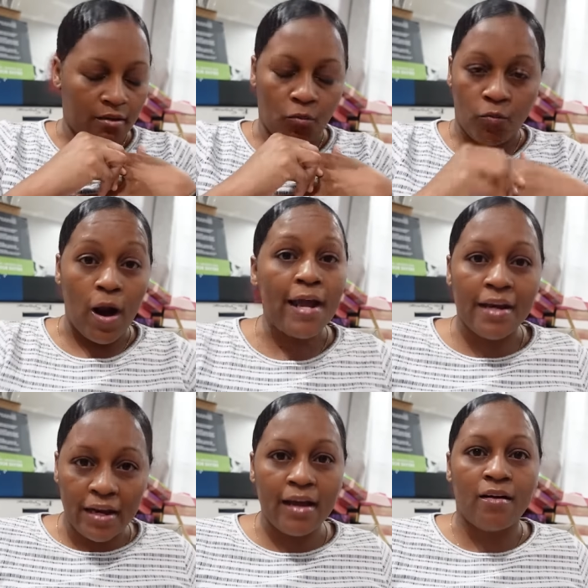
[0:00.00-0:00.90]

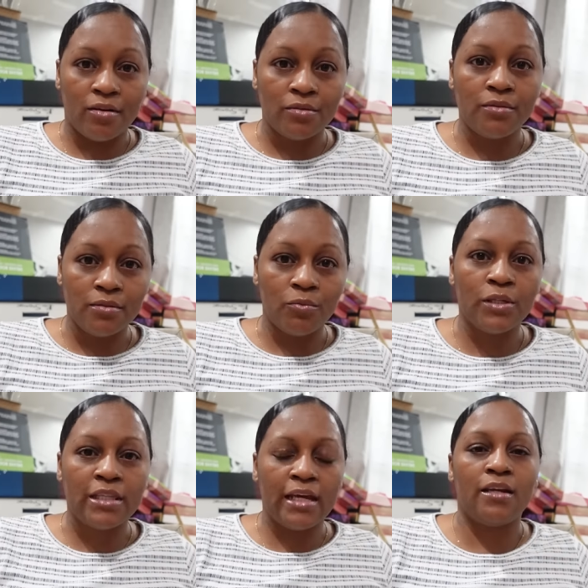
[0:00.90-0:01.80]
right now
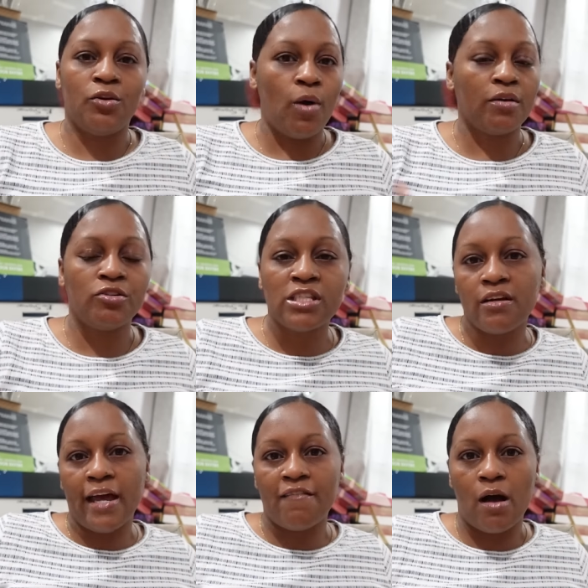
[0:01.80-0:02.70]
within you you
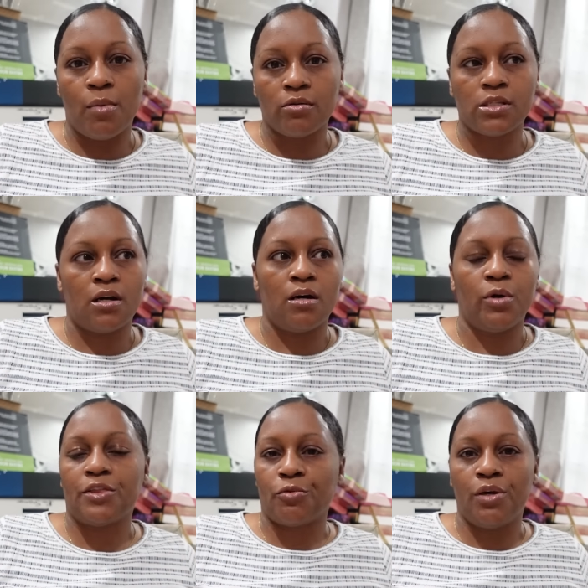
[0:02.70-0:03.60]
still have almost uh
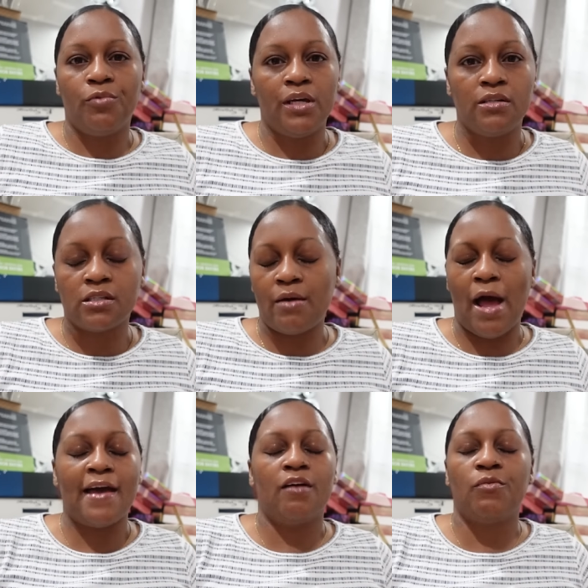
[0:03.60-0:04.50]
what three weeks
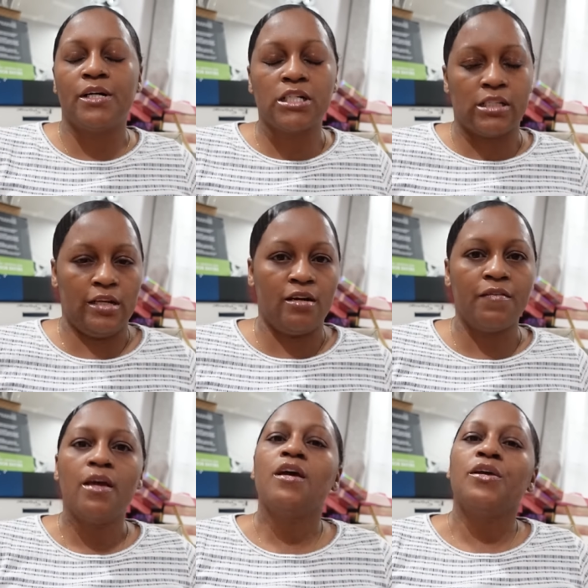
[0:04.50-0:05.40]
however much is
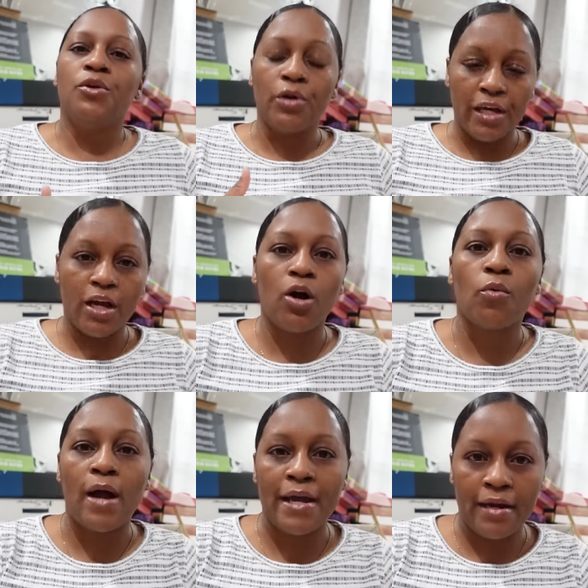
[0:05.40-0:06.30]
left you can go
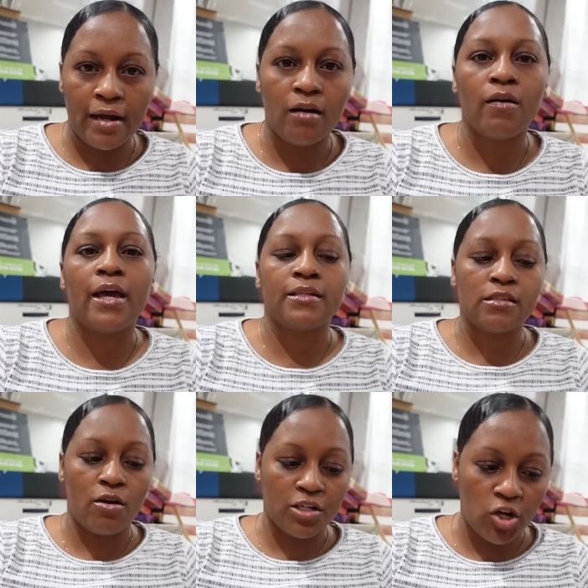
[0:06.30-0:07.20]
right now and
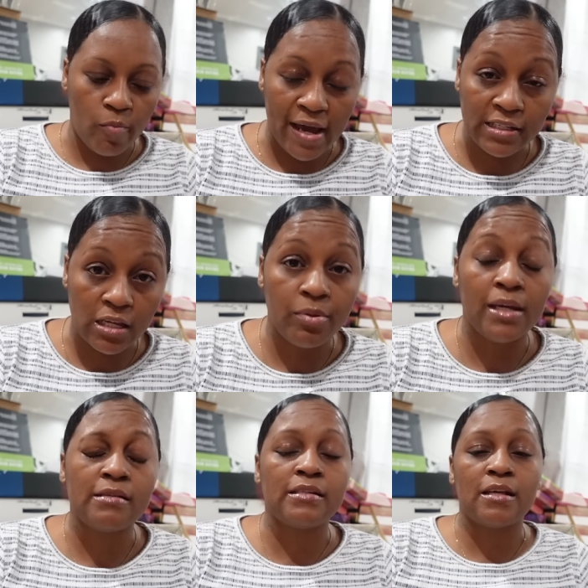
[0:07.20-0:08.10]
start your basket
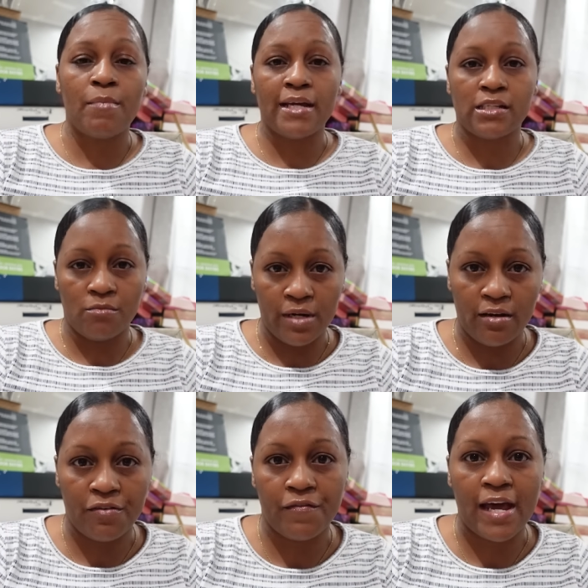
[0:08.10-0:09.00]
business and make some
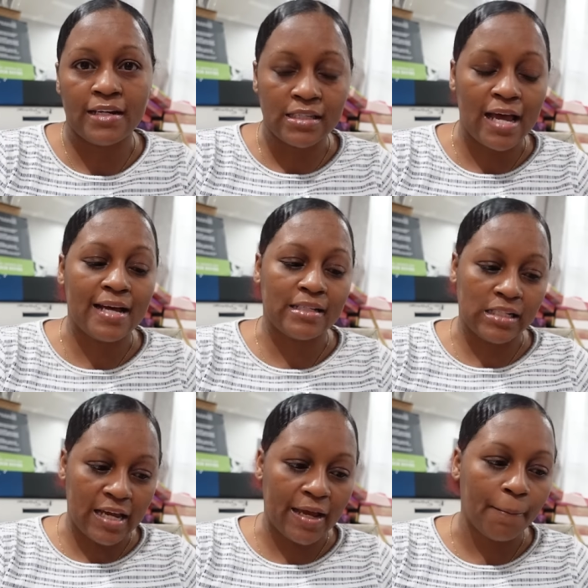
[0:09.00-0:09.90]
money for valentine's
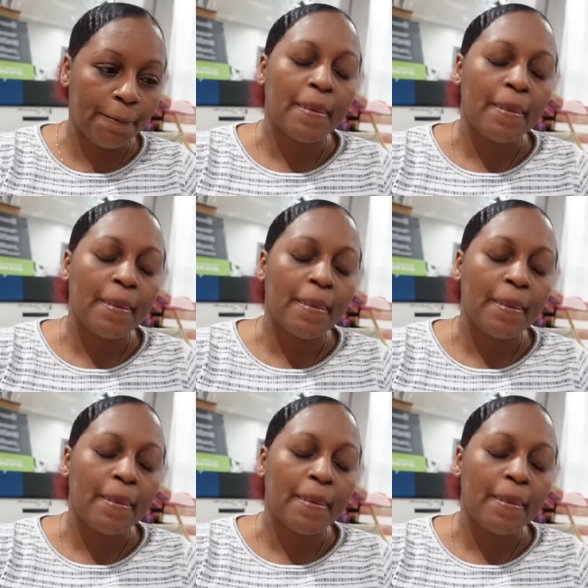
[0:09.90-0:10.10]
day